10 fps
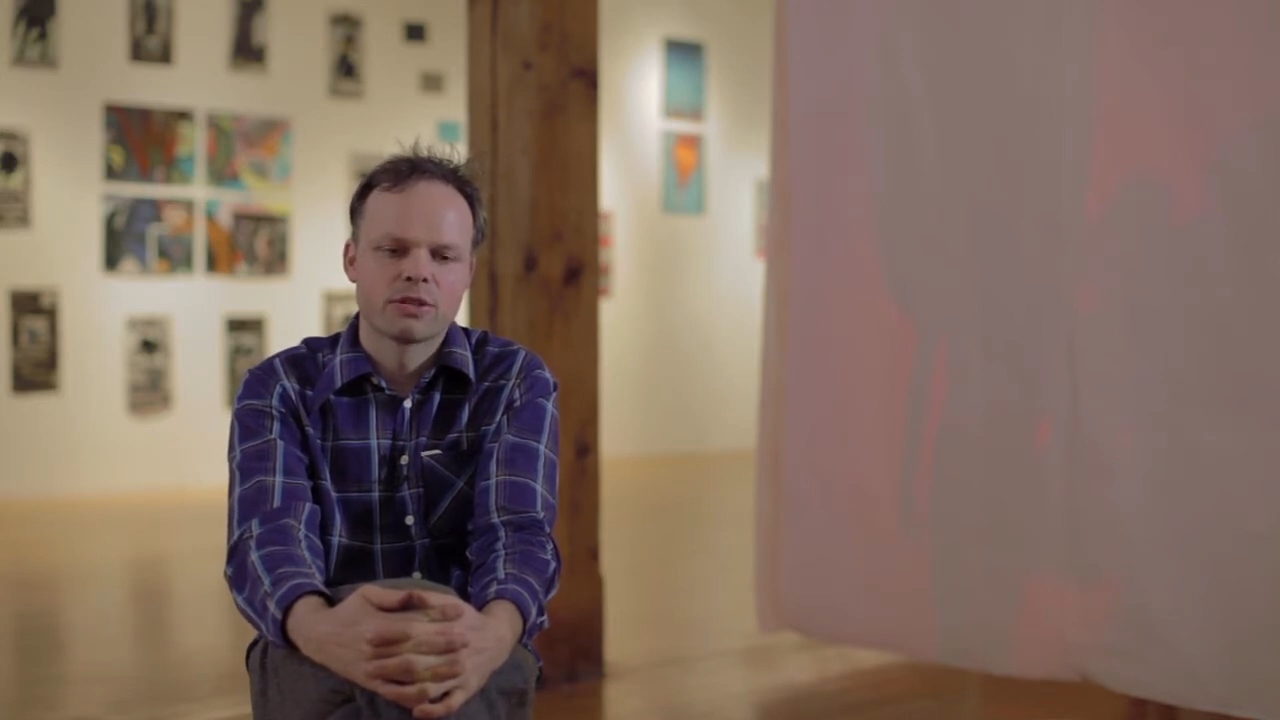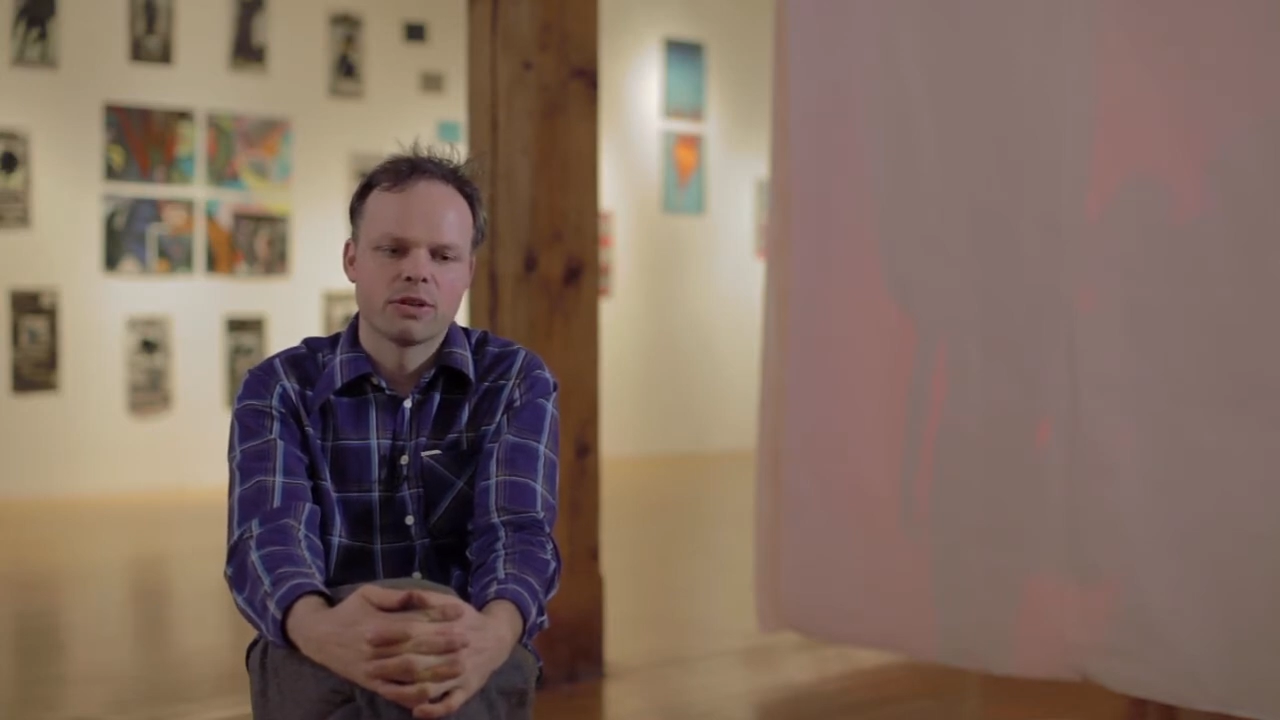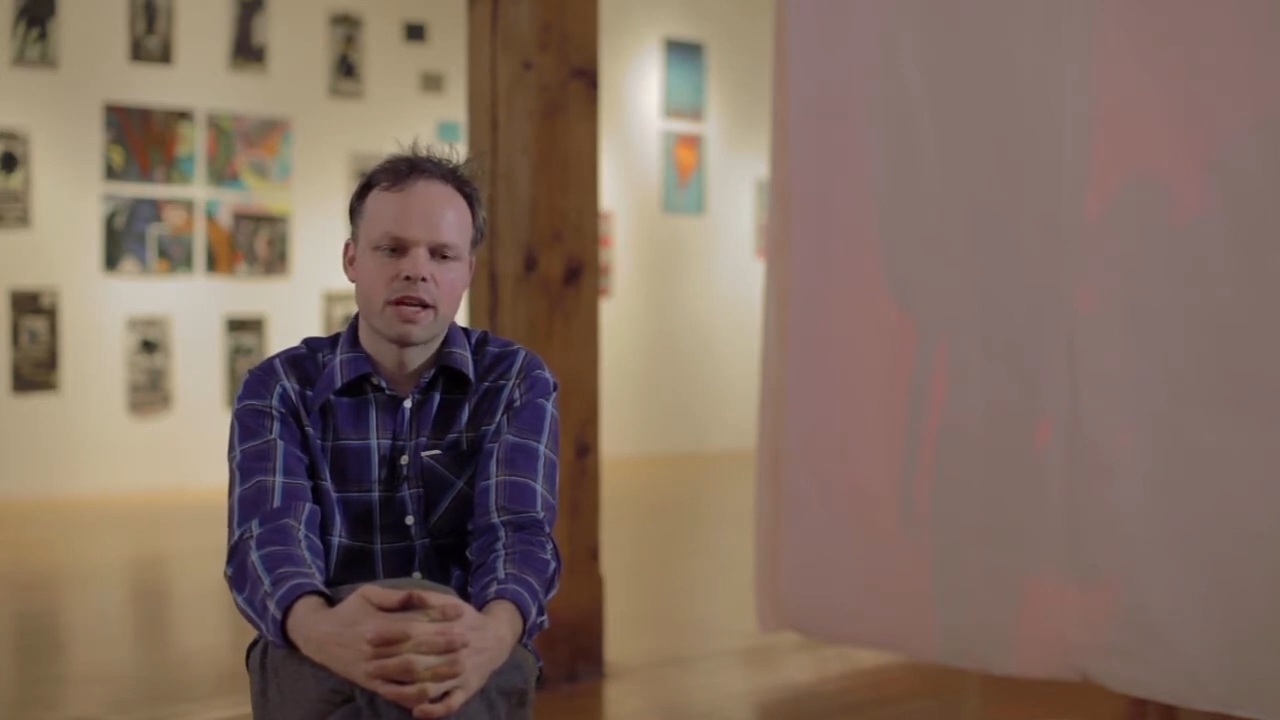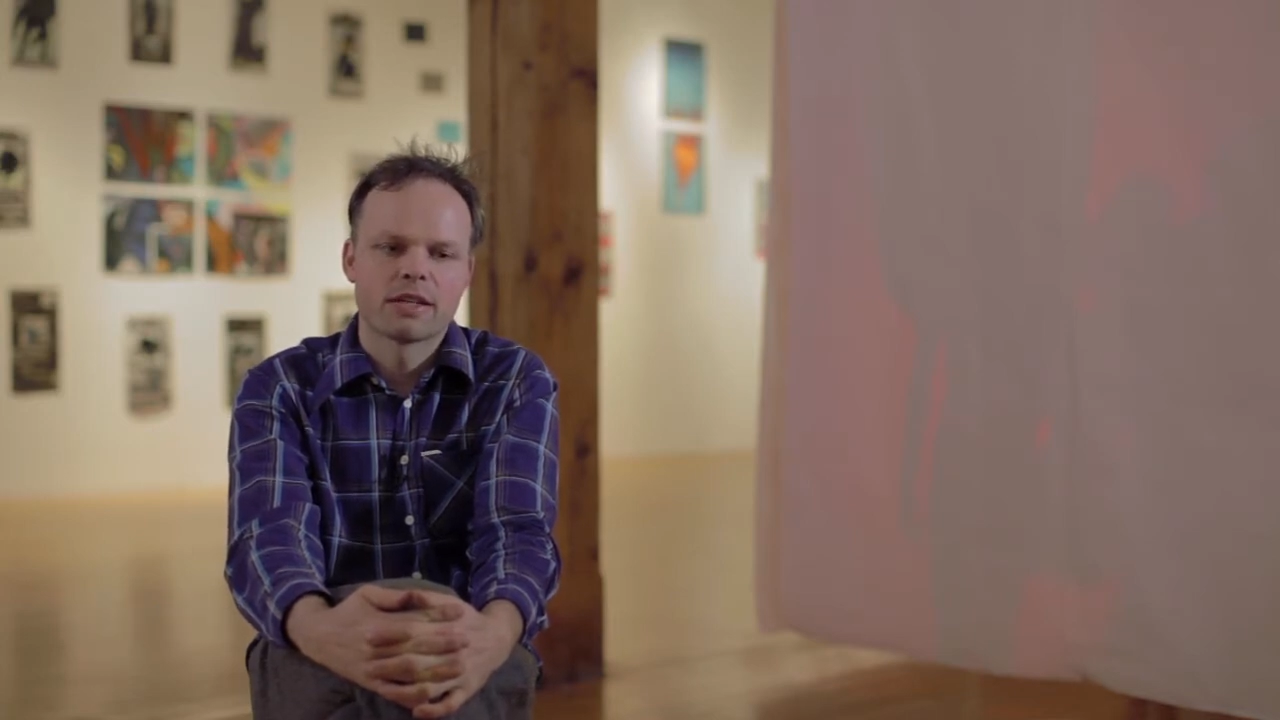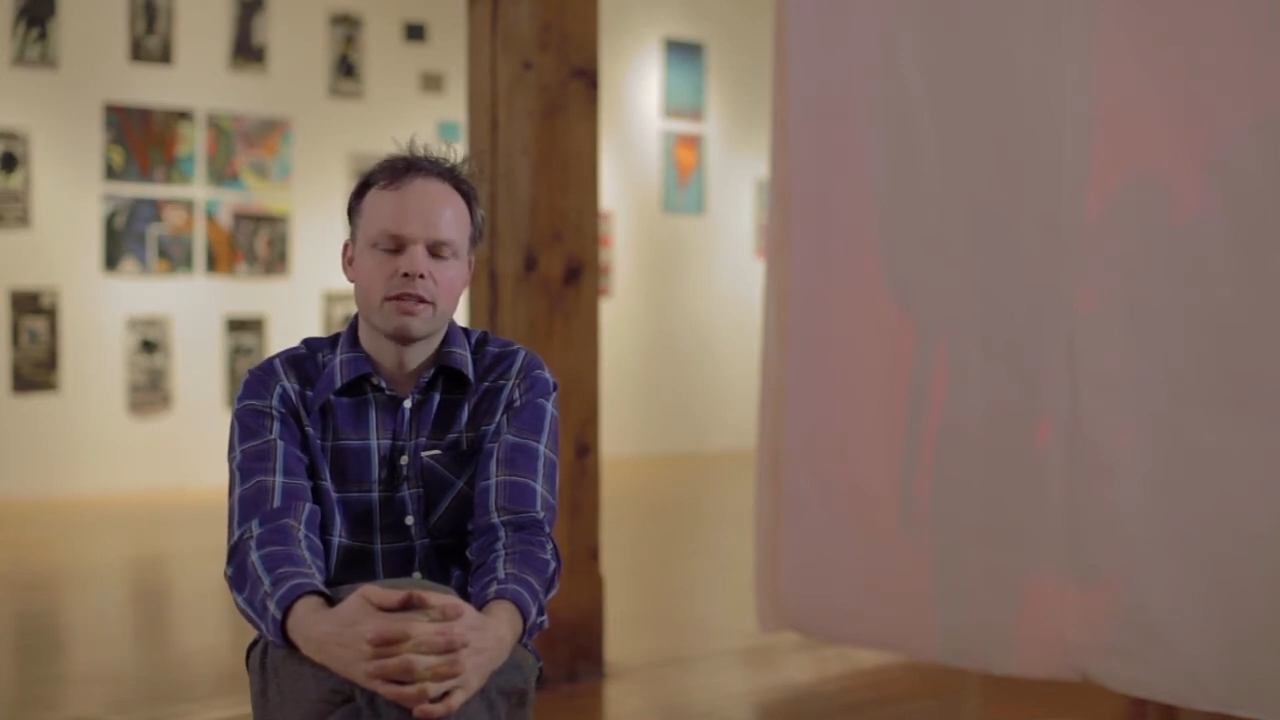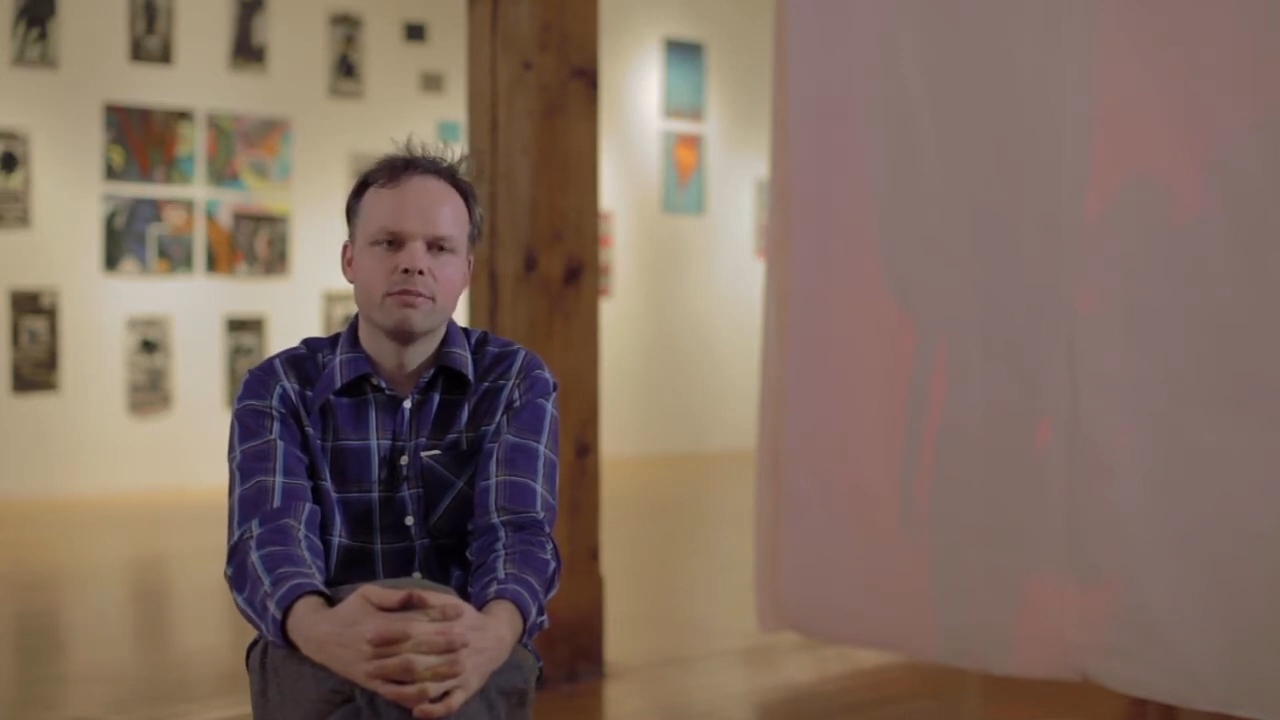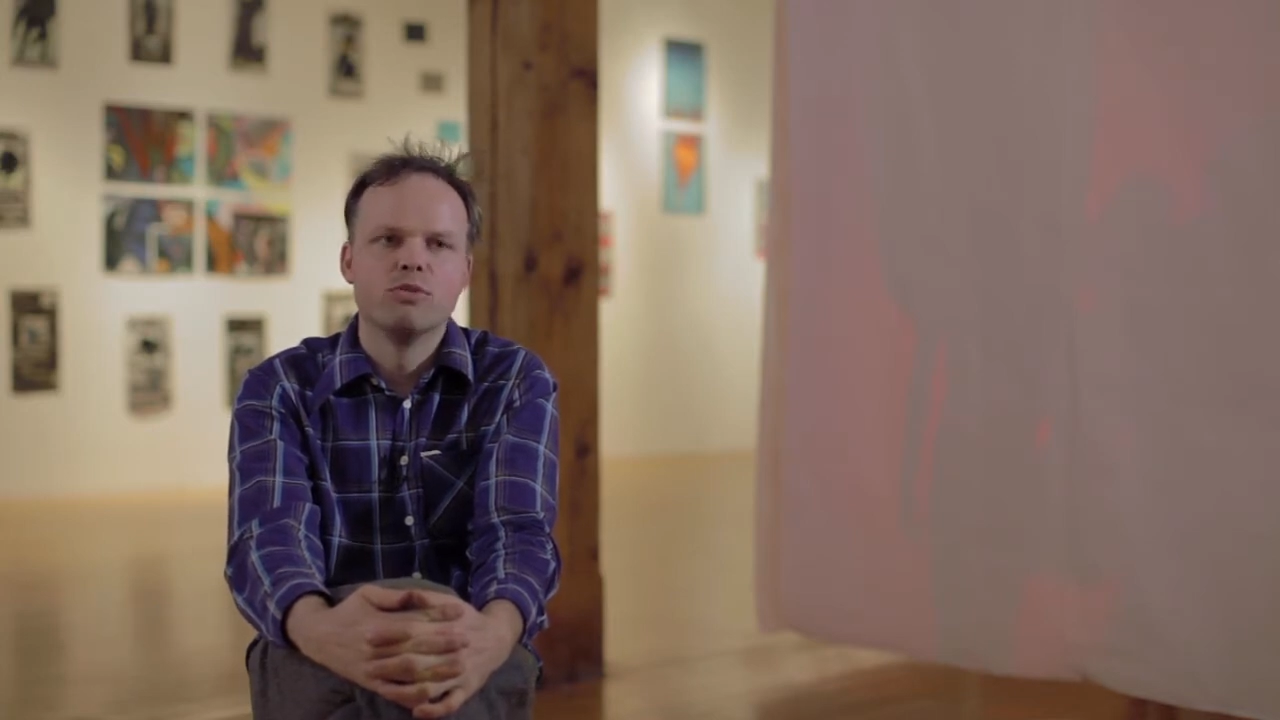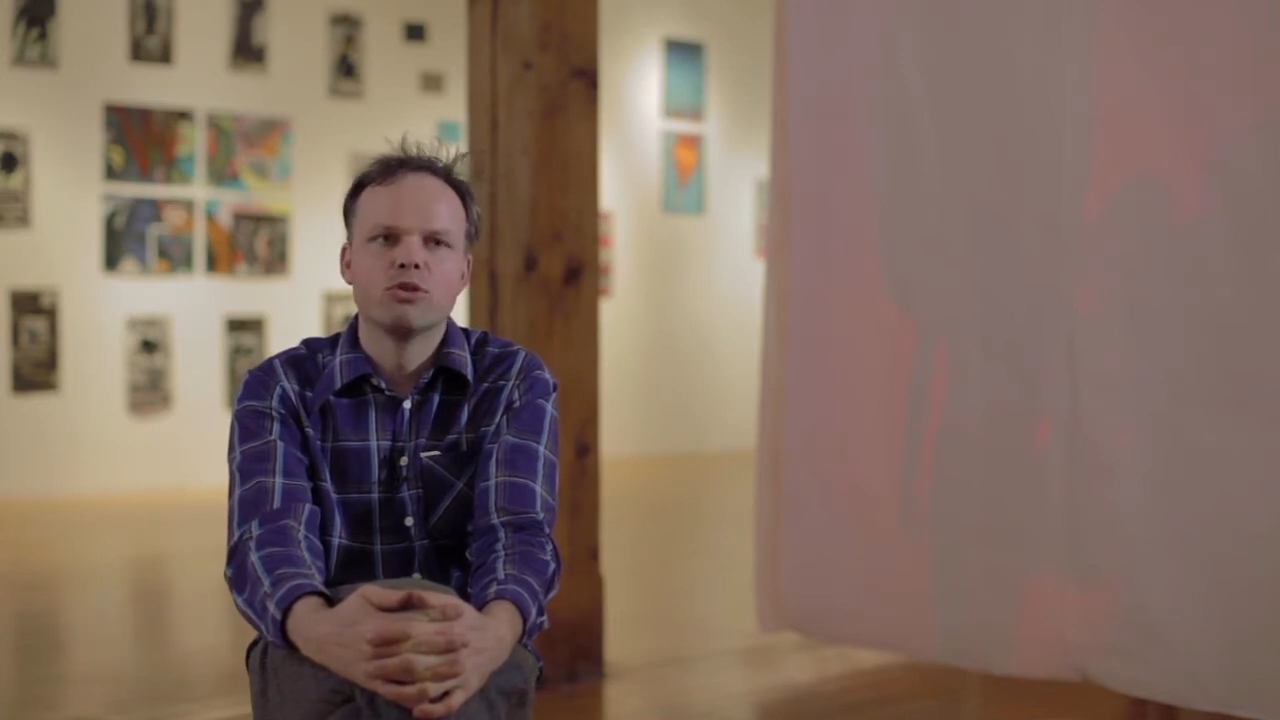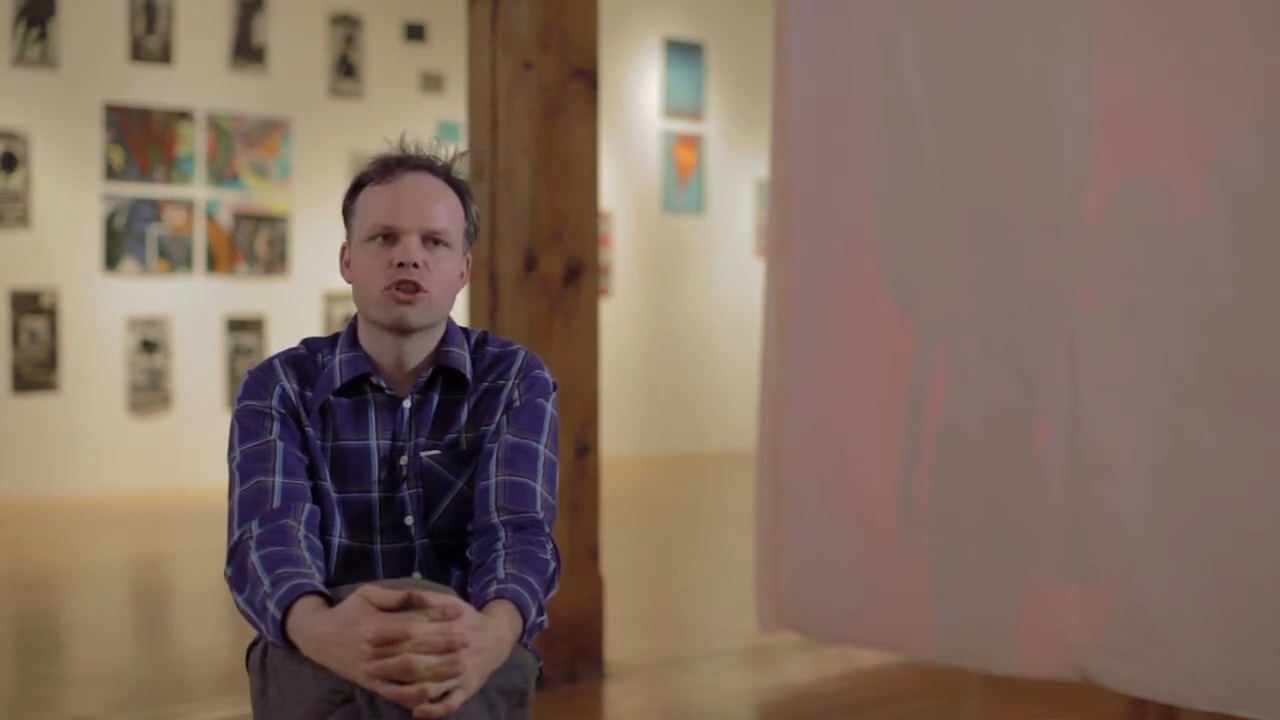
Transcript: collecting moon